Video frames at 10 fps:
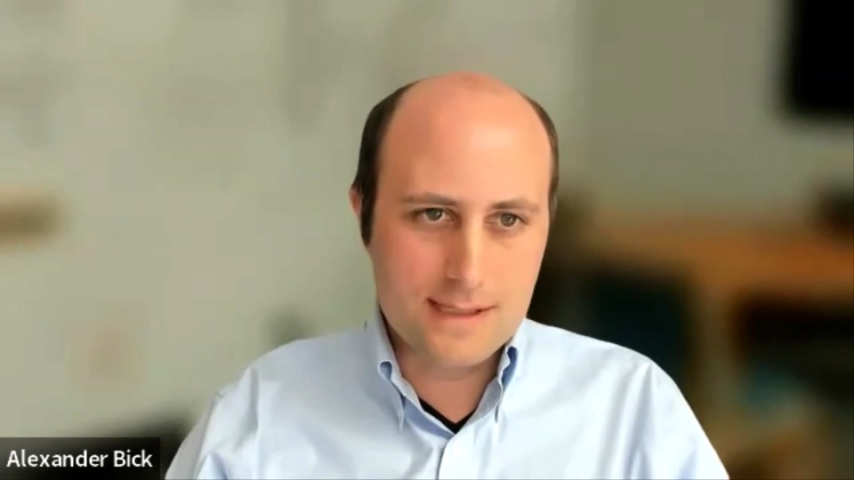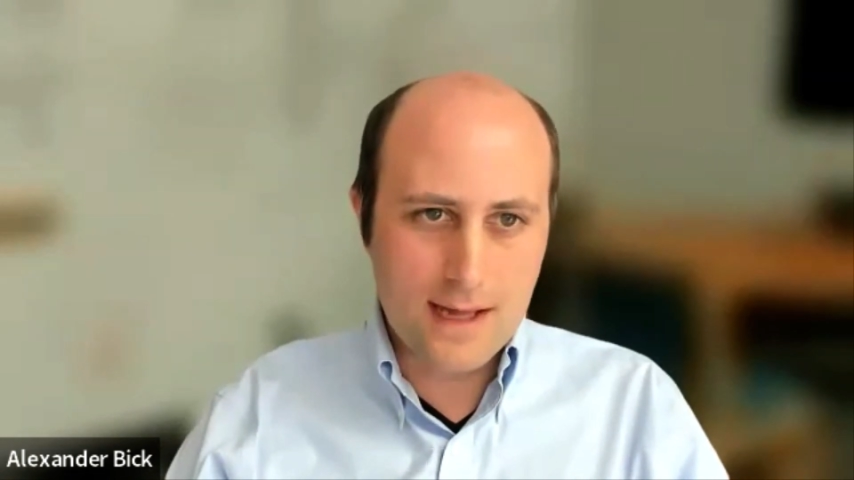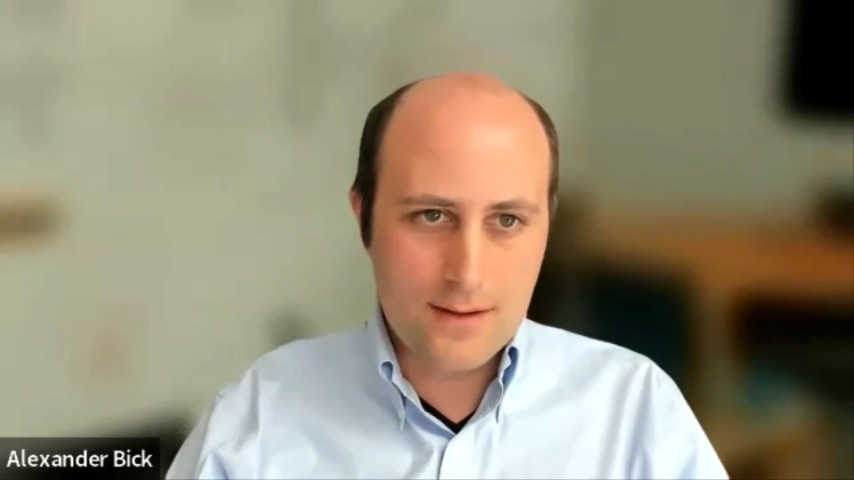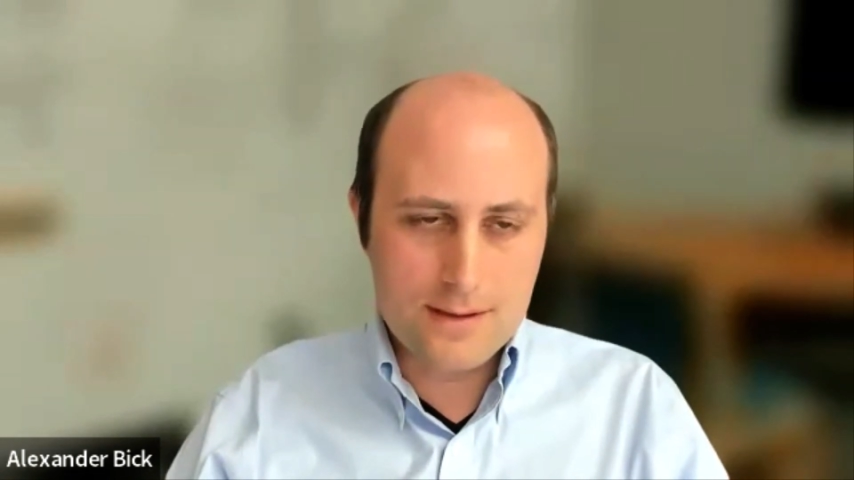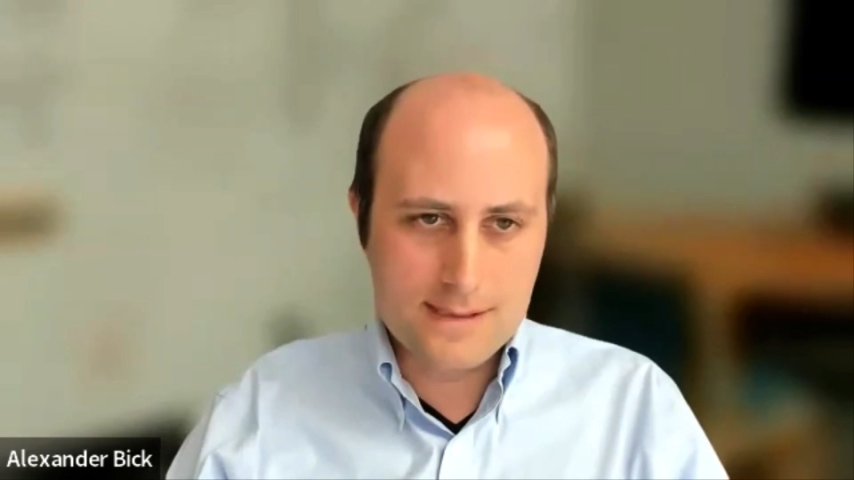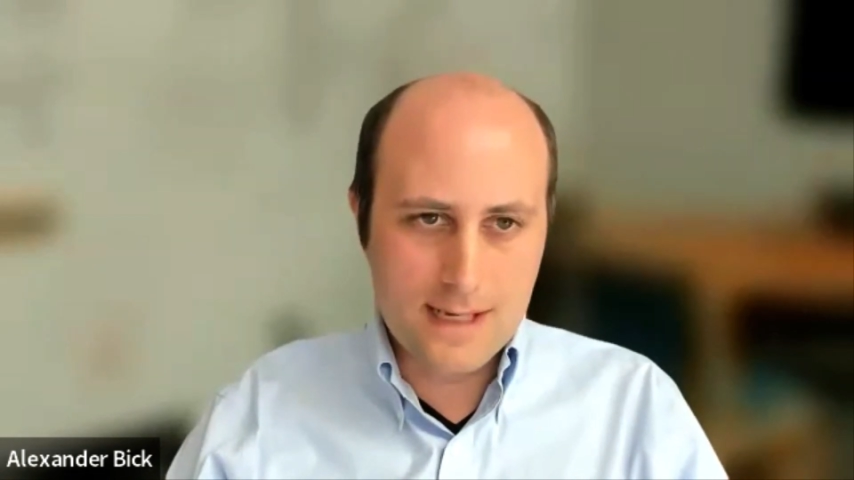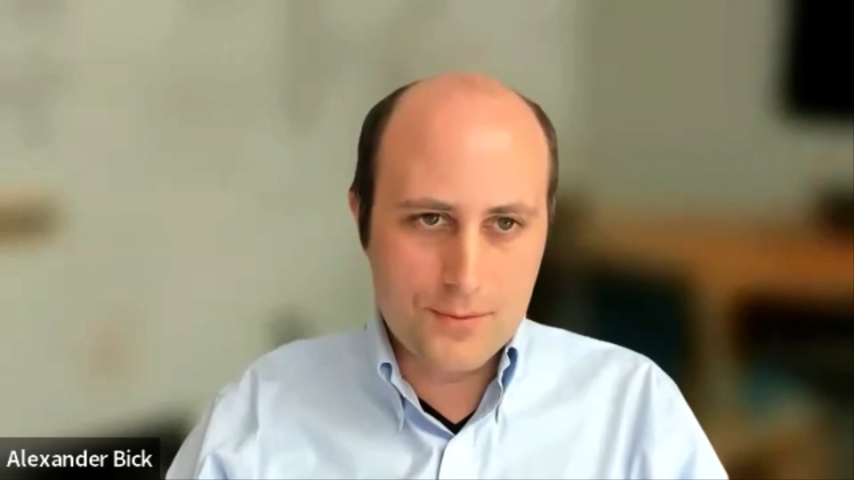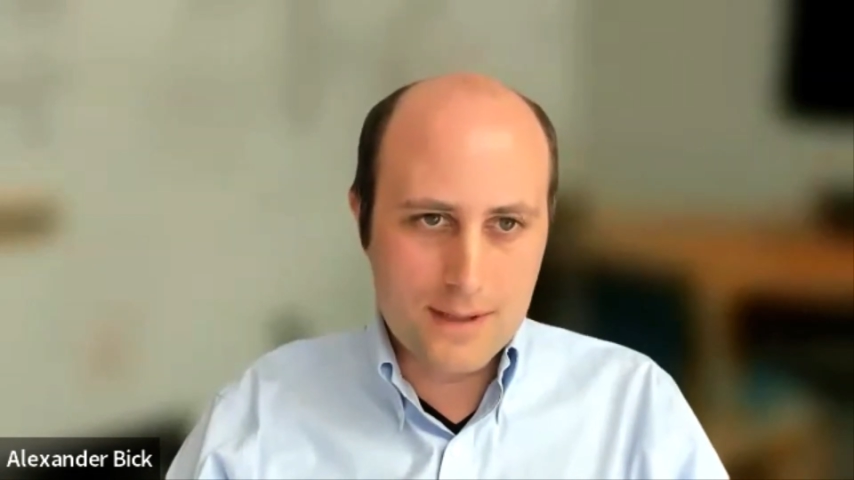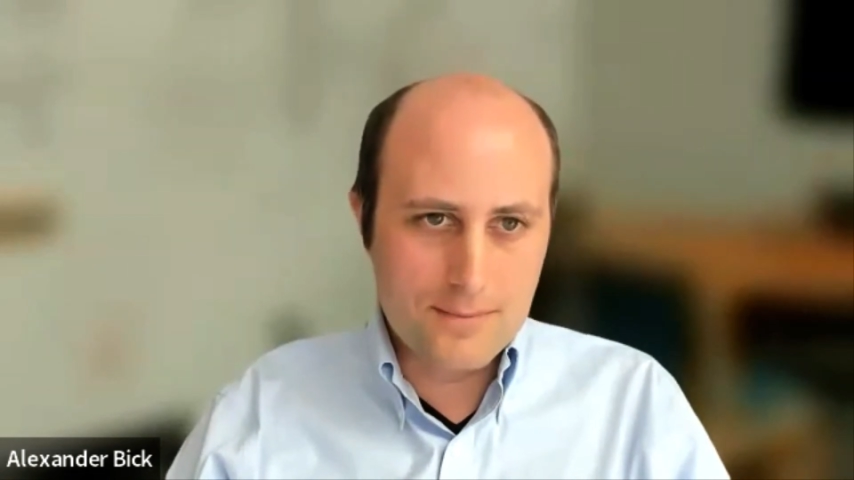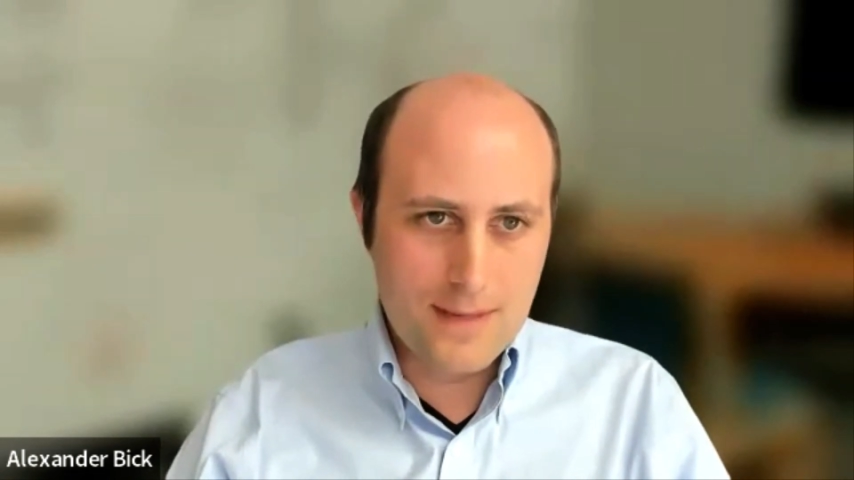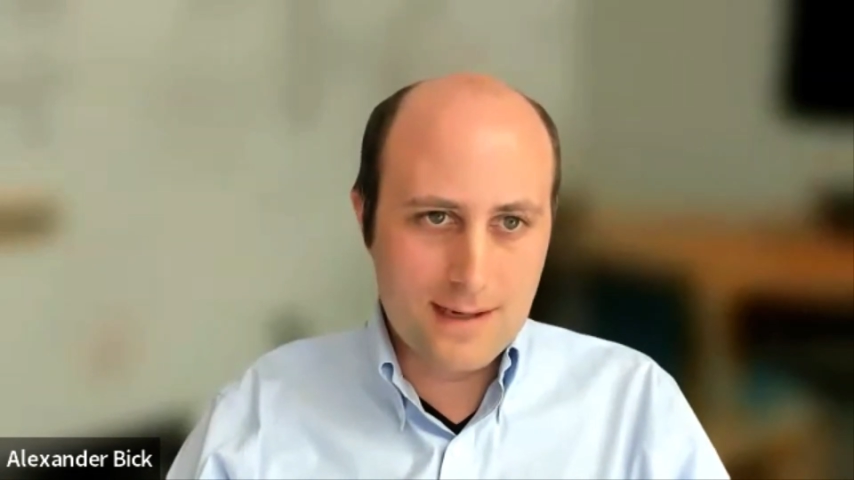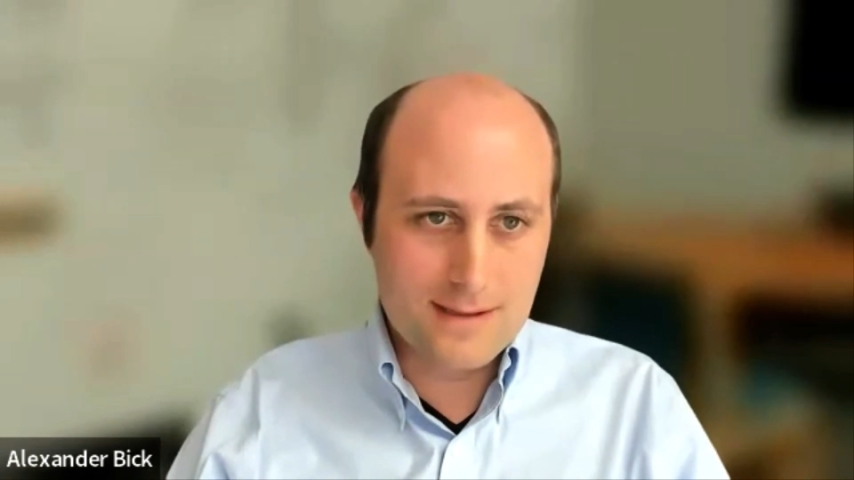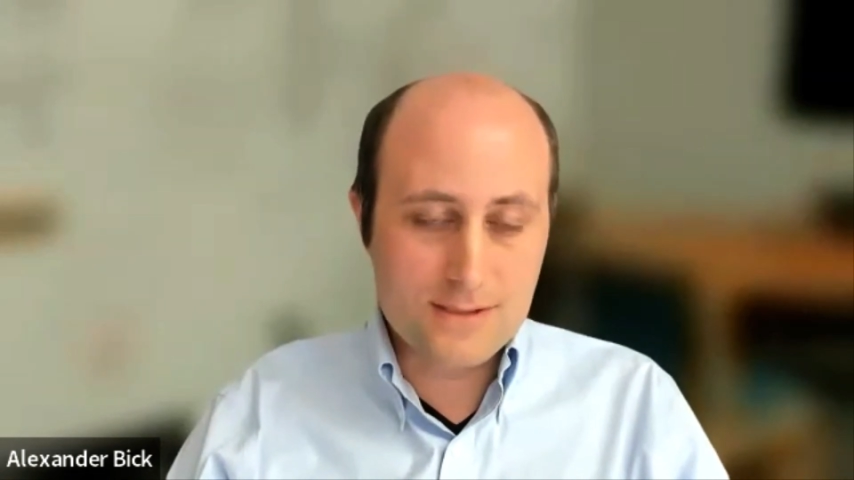together to say we can make a